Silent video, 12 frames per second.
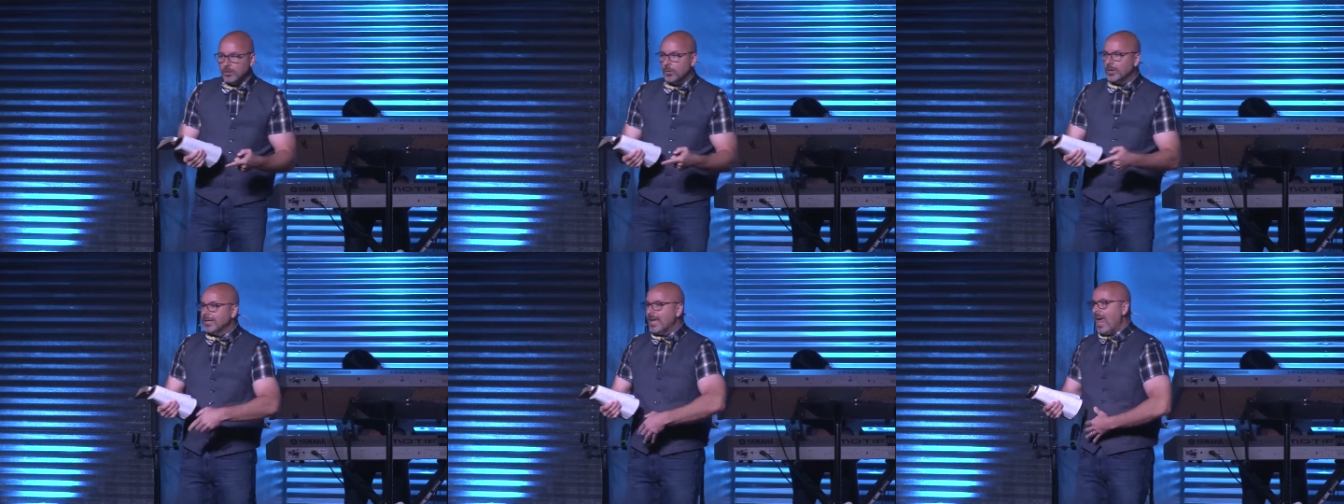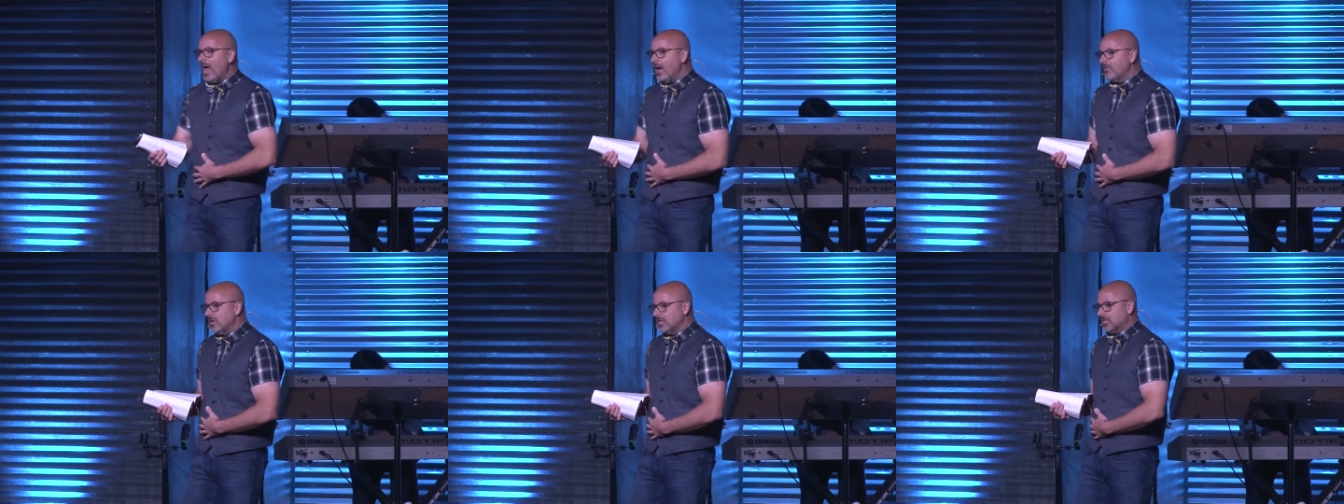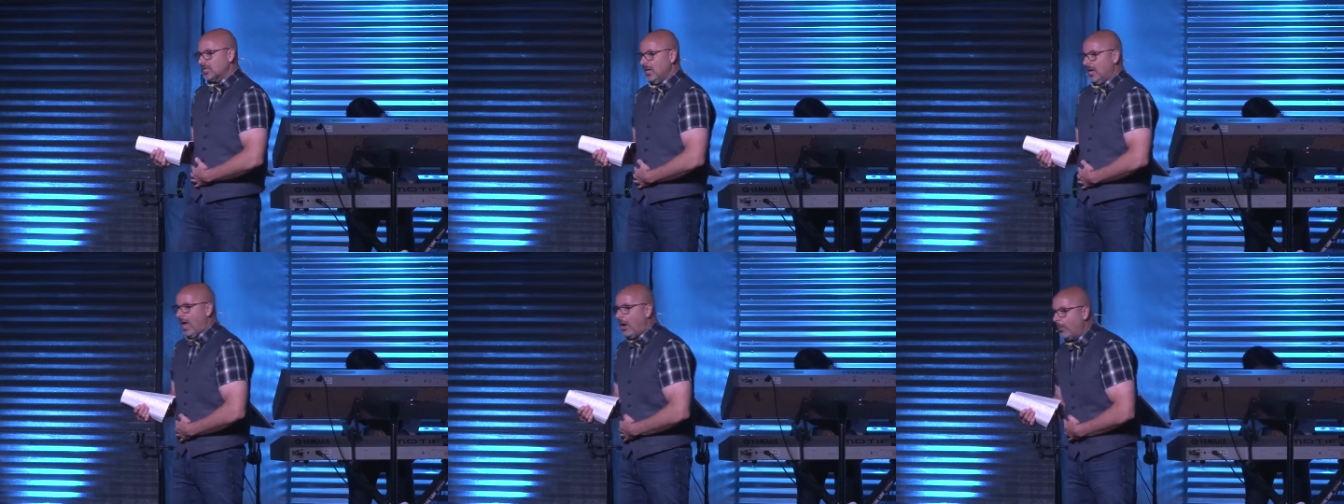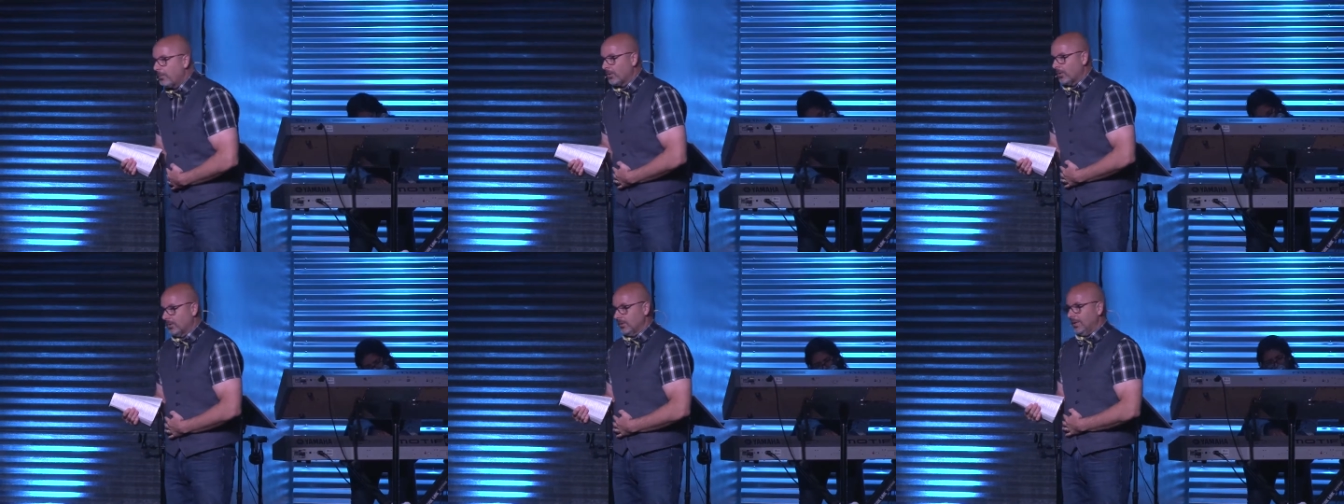We're going to have this
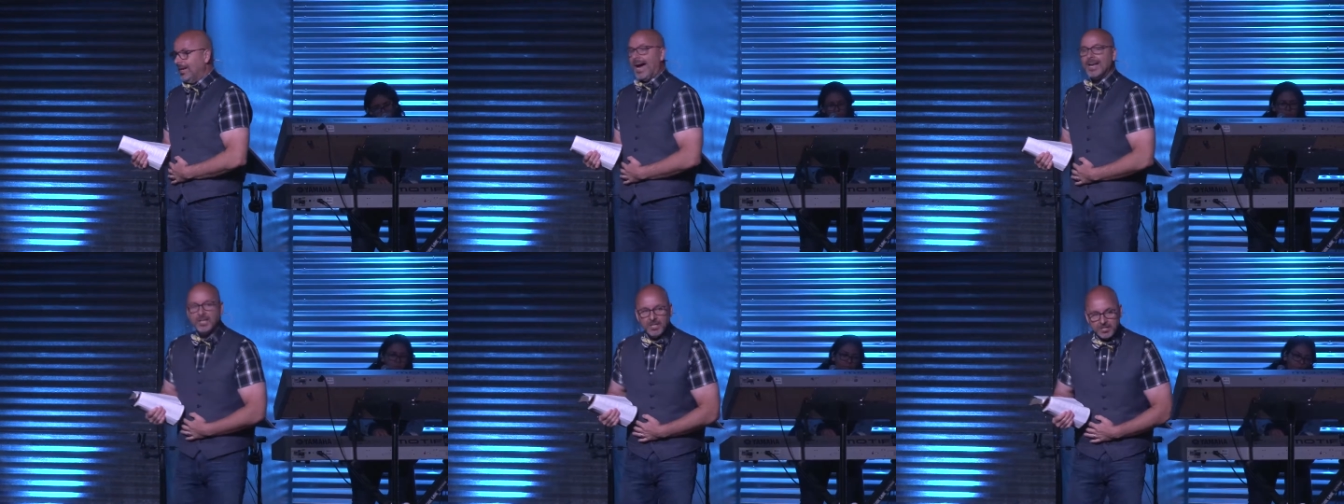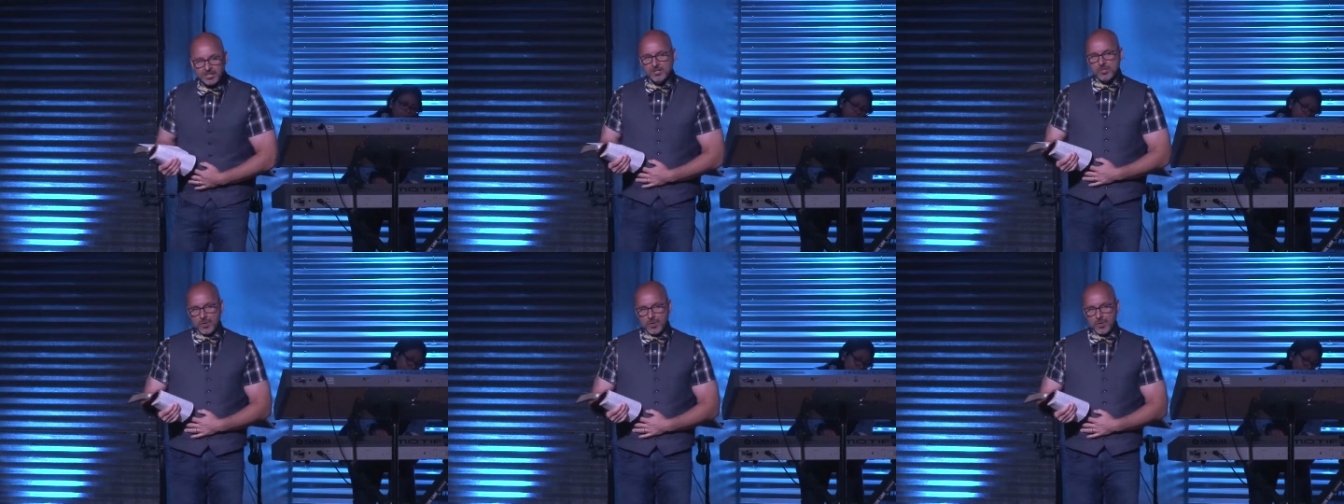helper guiding us and